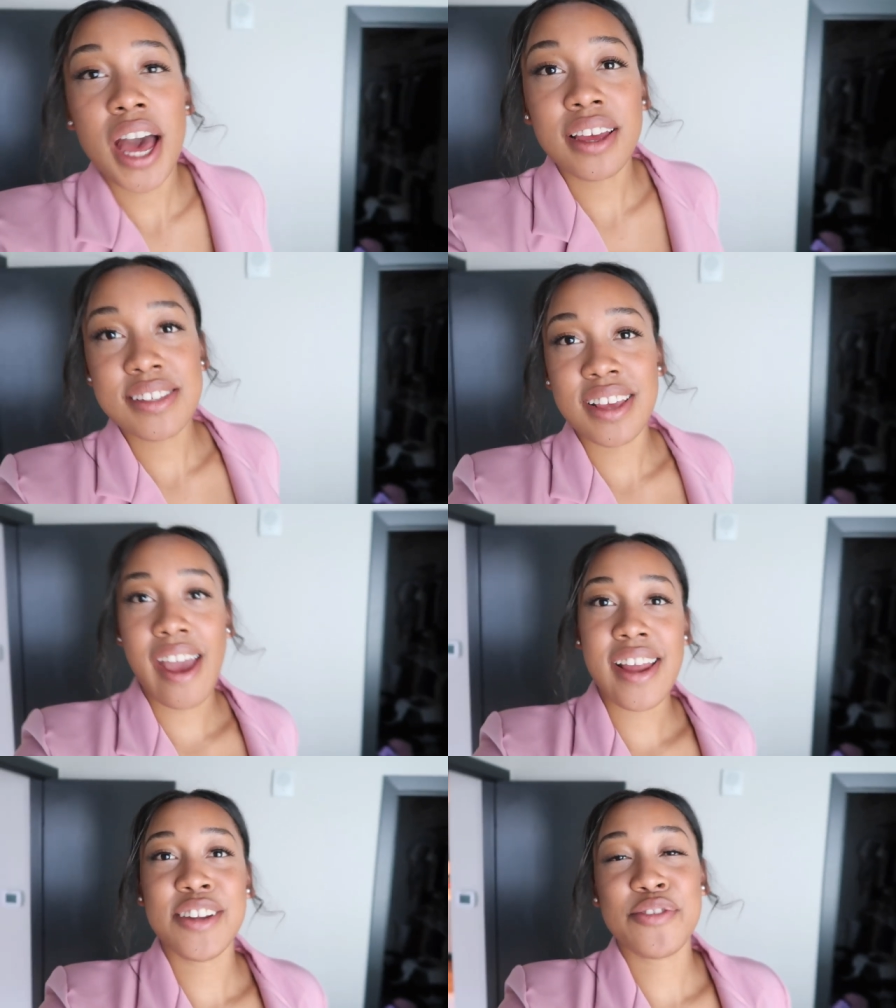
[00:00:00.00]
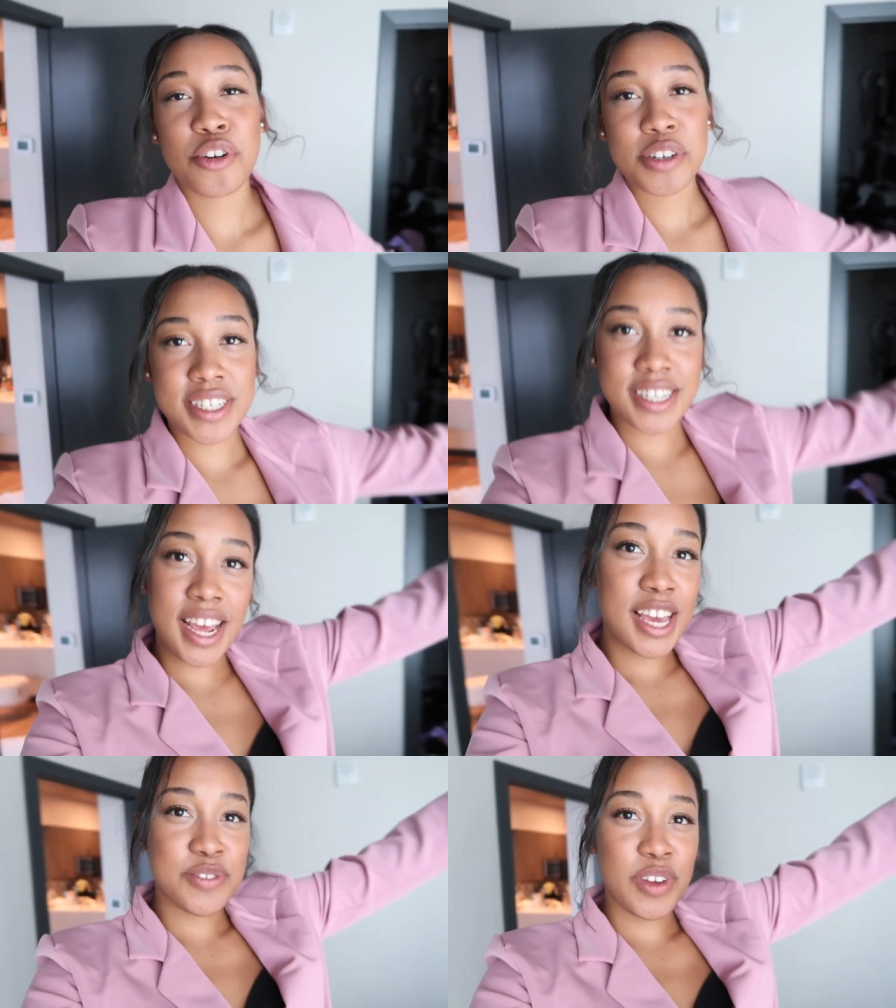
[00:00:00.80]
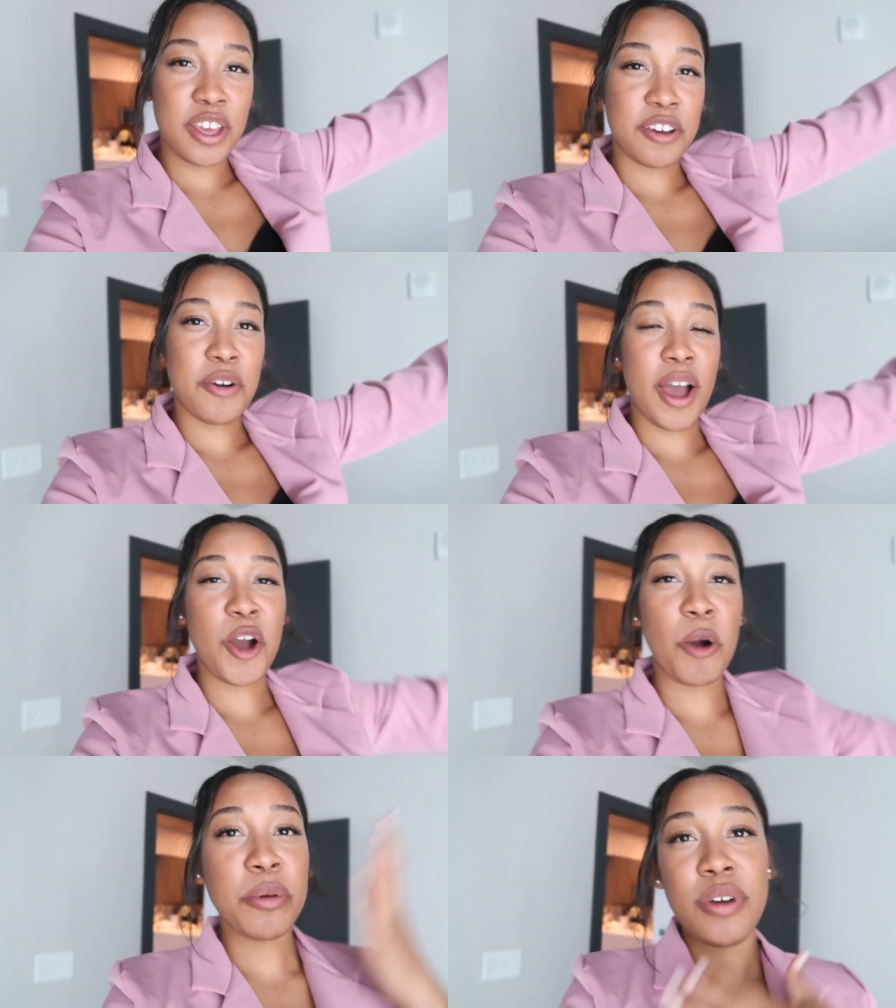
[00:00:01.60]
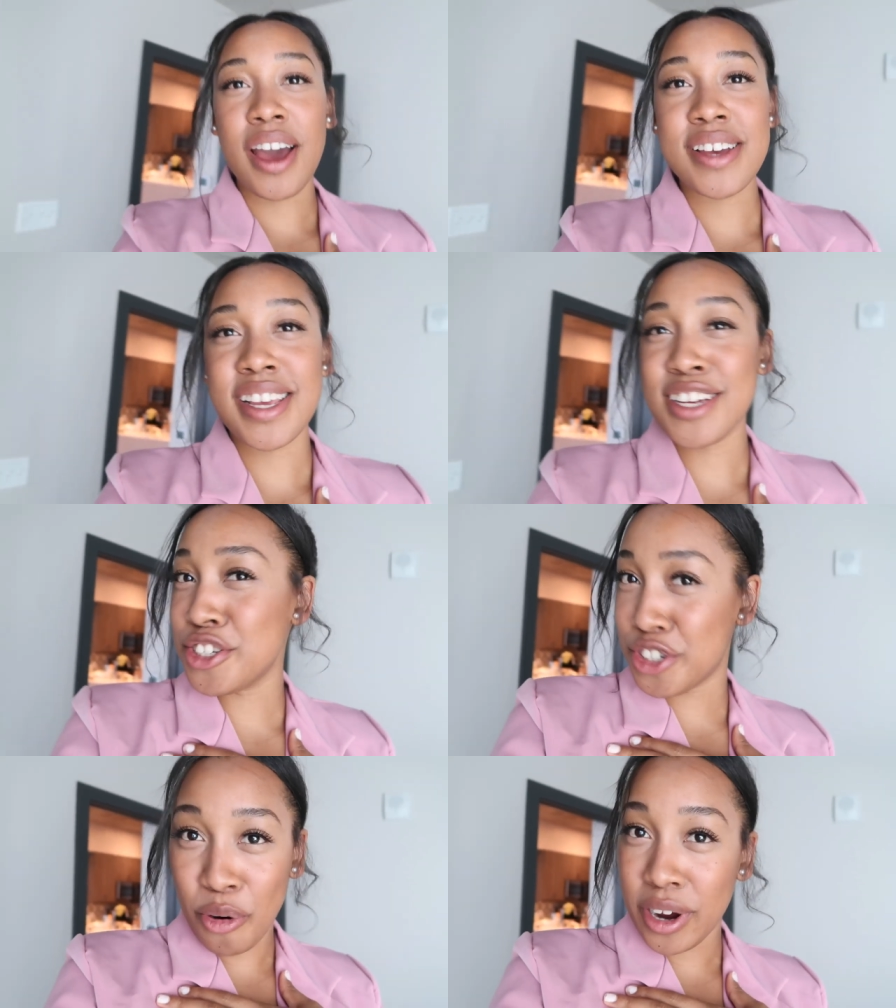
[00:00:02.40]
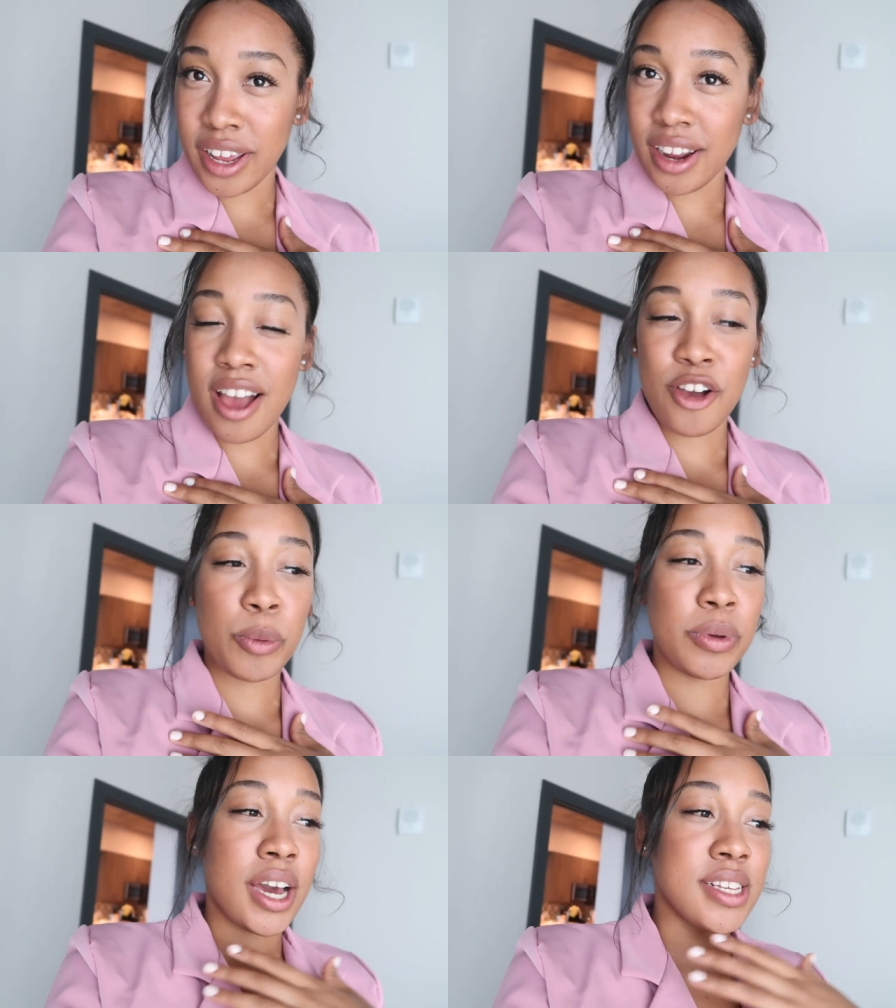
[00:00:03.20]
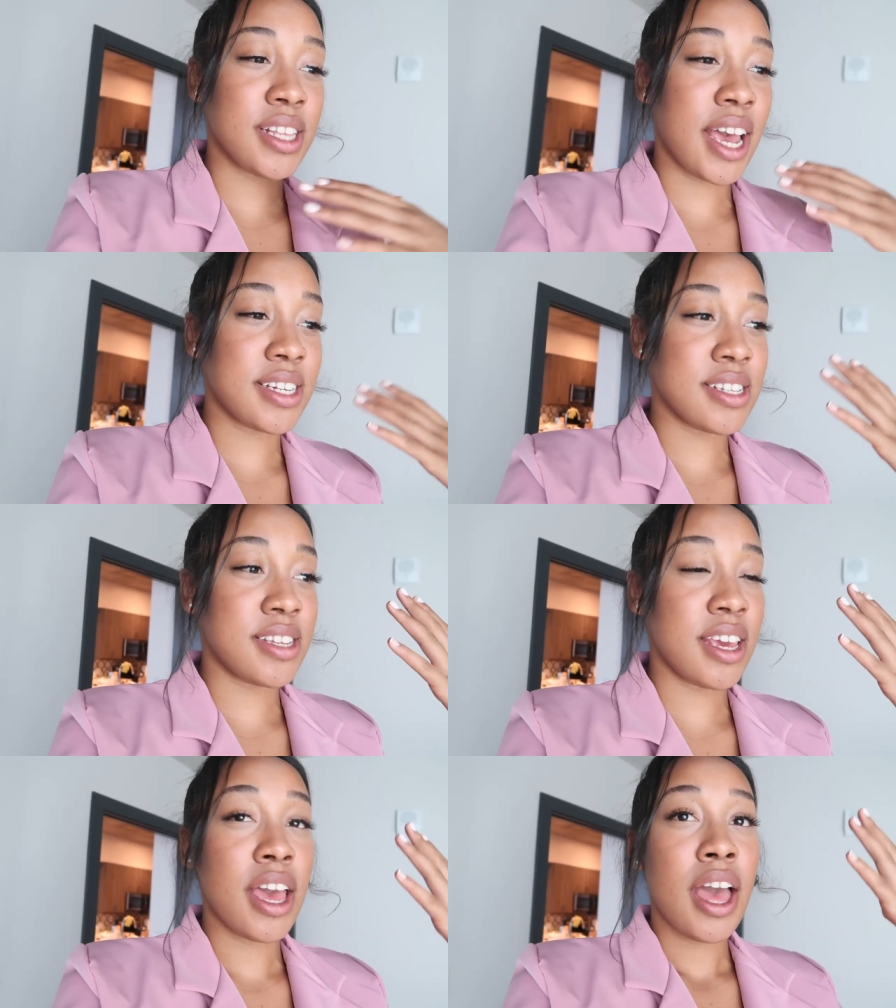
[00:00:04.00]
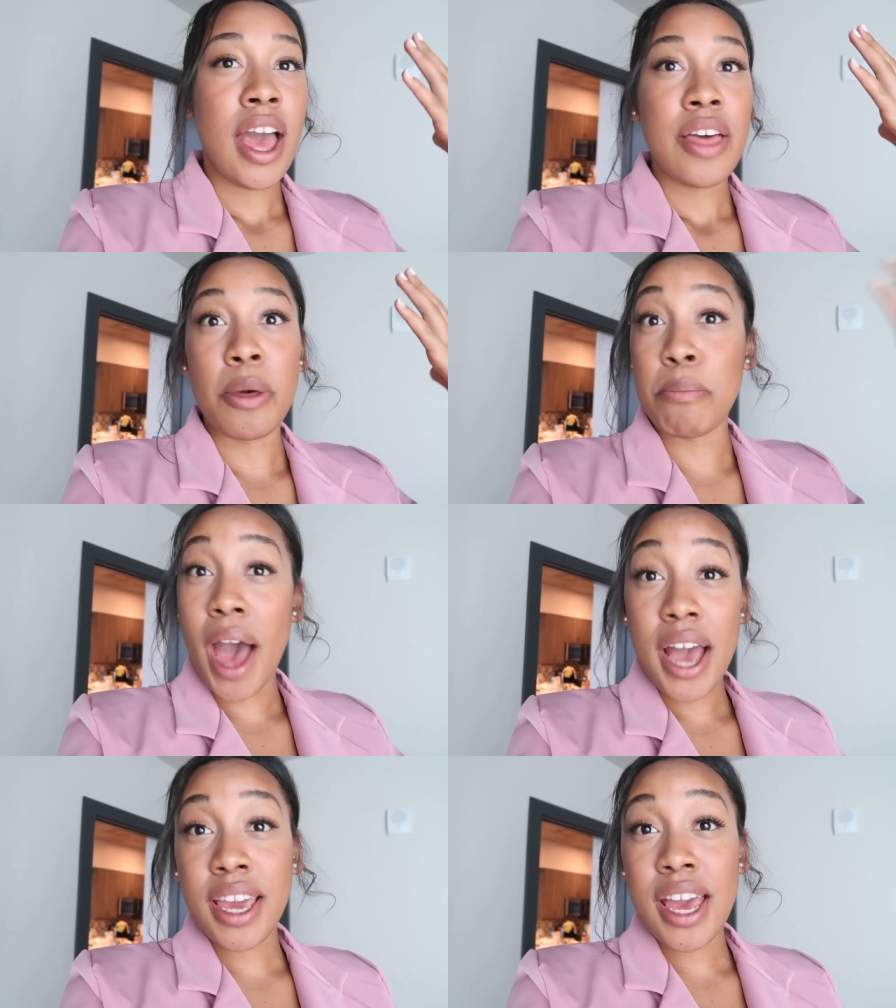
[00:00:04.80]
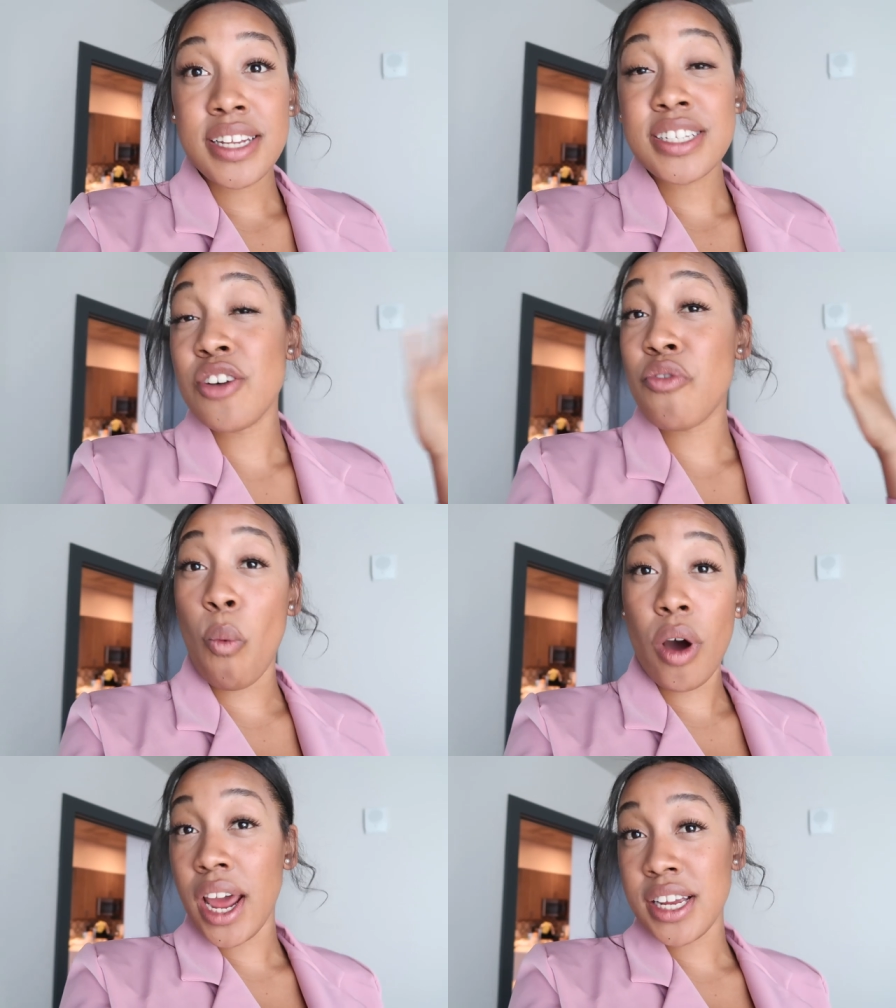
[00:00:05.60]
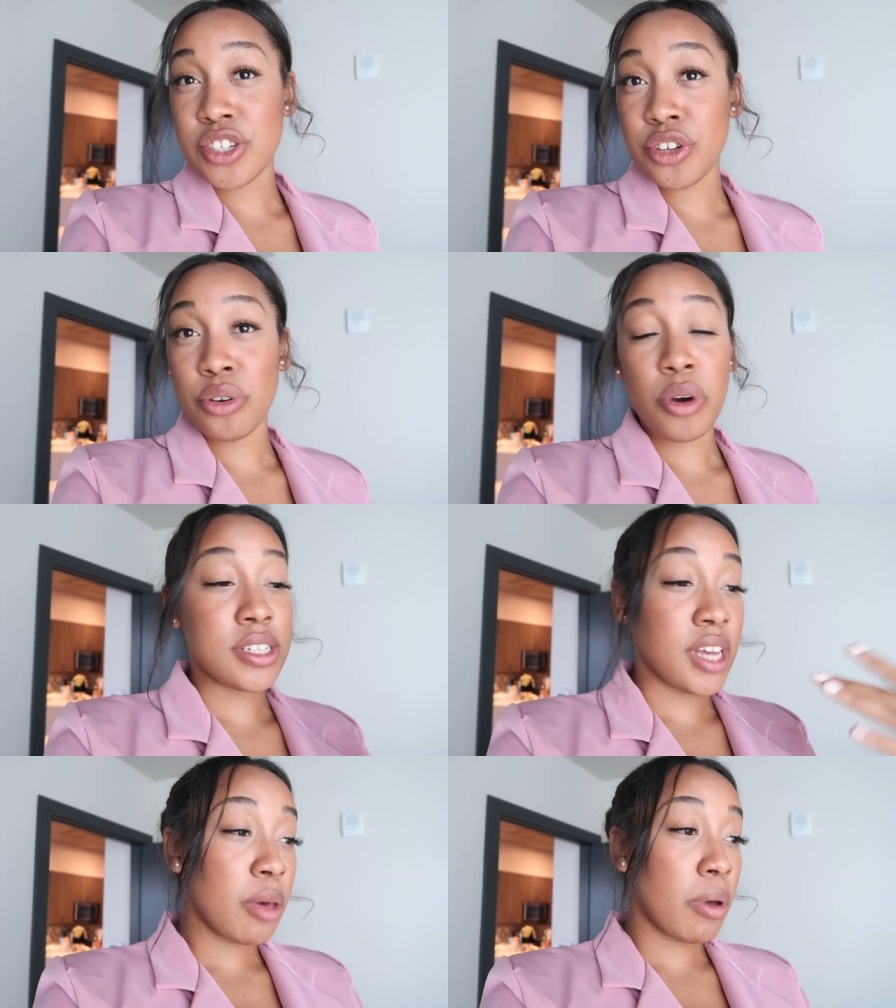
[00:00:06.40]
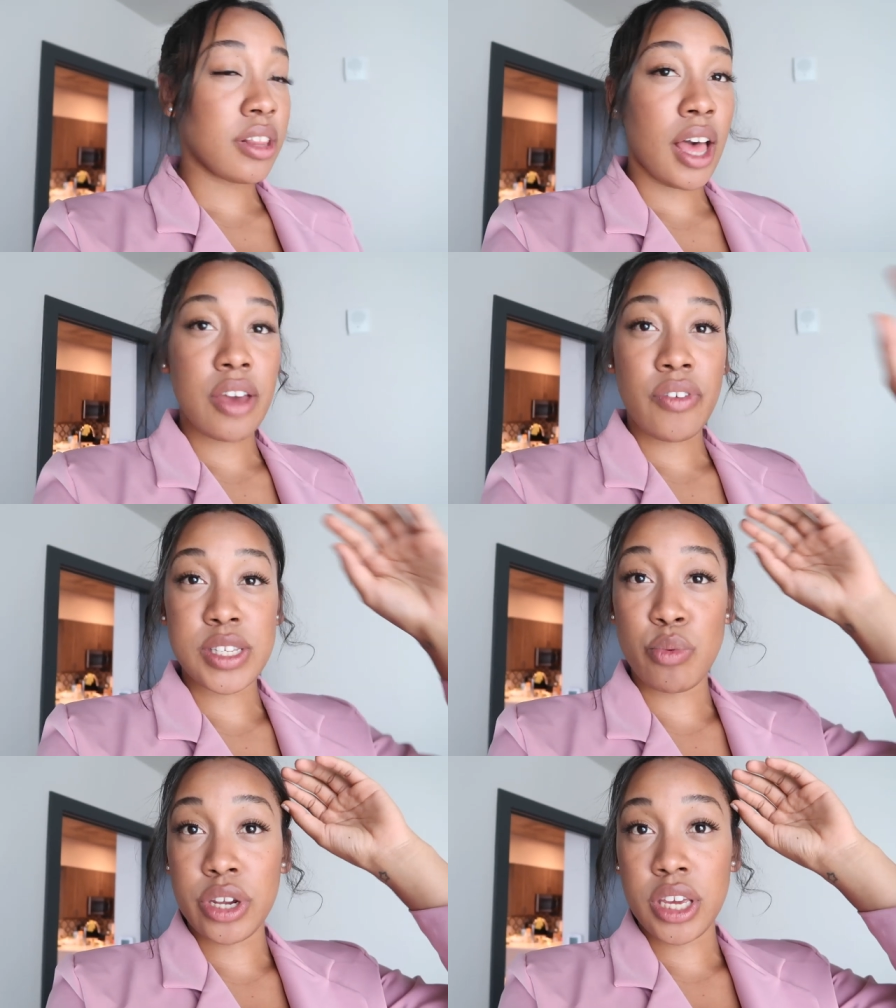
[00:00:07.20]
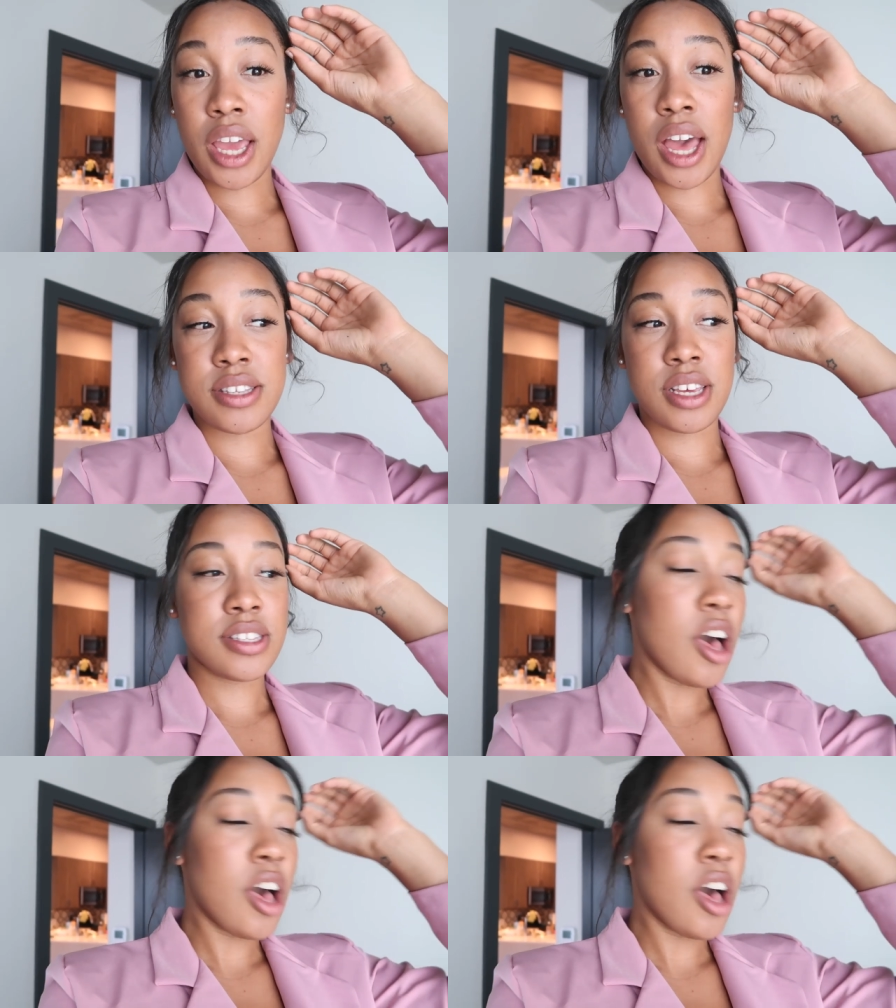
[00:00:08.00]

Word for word: that is the end for today's video. I hope you guys enjoyed it. I hope you guys like to see the back end of what I do, a day in my life as working as a